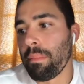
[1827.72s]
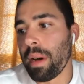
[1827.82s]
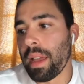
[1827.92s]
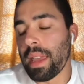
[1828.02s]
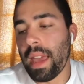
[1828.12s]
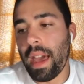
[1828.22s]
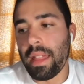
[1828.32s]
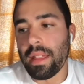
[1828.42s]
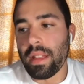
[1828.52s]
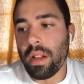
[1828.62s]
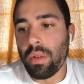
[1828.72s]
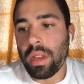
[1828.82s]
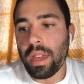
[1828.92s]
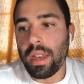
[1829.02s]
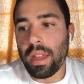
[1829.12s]
But yeah,
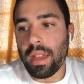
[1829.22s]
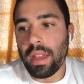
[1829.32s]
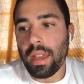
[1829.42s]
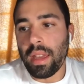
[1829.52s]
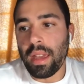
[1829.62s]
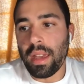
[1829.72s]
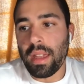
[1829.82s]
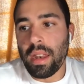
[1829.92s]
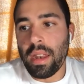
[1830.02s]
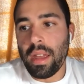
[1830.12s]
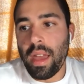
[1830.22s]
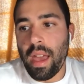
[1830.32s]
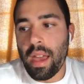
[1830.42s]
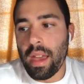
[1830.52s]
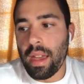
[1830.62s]
getting in
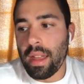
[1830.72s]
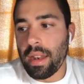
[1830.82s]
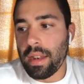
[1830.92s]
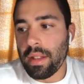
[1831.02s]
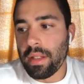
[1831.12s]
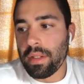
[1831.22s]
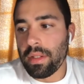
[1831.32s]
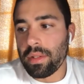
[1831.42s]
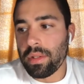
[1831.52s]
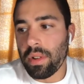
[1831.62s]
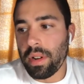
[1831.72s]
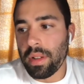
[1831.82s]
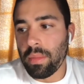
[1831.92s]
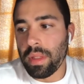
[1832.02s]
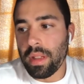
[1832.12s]
and
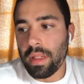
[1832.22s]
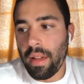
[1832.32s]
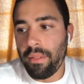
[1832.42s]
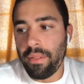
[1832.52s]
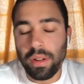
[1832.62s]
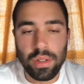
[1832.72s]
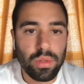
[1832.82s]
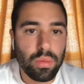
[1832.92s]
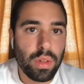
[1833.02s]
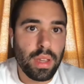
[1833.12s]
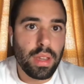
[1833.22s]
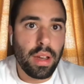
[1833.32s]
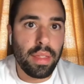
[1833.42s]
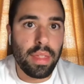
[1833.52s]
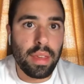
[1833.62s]
starting within that first week,
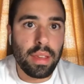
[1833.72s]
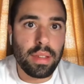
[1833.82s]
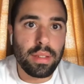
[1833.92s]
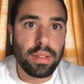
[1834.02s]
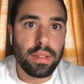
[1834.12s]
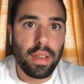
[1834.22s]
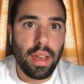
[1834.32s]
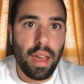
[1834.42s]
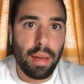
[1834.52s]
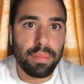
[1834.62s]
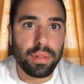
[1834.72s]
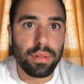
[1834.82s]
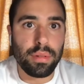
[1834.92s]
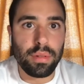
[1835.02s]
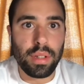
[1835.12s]
I think is
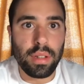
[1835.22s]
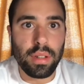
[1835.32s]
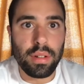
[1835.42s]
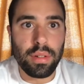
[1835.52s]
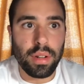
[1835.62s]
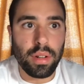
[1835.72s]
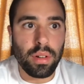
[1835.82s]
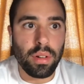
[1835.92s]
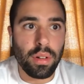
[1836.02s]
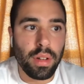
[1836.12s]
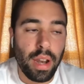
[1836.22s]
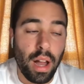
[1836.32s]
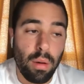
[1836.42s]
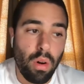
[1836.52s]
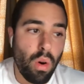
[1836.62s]
absolutely critical. And
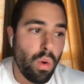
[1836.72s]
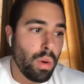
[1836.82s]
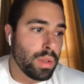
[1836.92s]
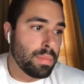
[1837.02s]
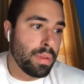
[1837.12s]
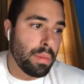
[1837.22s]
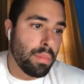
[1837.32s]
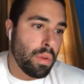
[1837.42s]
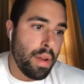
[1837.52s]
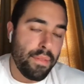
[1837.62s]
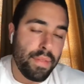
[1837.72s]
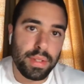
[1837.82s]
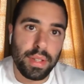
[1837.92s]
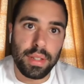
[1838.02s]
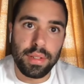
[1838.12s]
I'll always put more
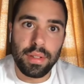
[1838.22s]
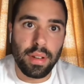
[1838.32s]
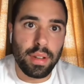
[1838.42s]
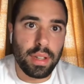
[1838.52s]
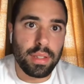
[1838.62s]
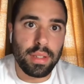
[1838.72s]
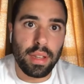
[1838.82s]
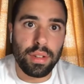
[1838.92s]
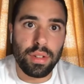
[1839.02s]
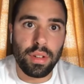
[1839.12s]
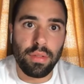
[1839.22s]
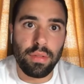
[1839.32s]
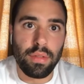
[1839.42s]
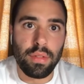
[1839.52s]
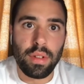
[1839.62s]
emphasis on extension
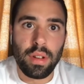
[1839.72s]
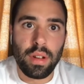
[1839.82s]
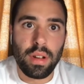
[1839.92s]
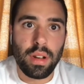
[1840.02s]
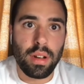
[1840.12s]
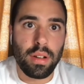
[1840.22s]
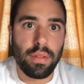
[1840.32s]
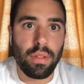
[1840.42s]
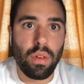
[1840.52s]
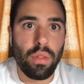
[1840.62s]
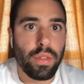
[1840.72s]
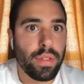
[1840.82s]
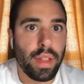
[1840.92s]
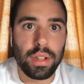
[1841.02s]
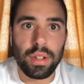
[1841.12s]
over
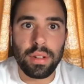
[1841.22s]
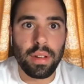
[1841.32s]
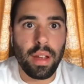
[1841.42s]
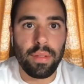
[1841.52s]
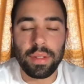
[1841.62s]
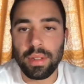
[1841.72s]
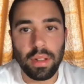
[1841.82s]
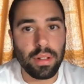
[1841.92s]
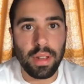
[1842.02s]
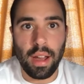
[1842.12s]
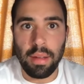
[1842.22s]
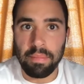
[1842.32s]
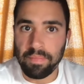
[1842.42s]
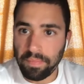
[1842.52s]
flexion every single time.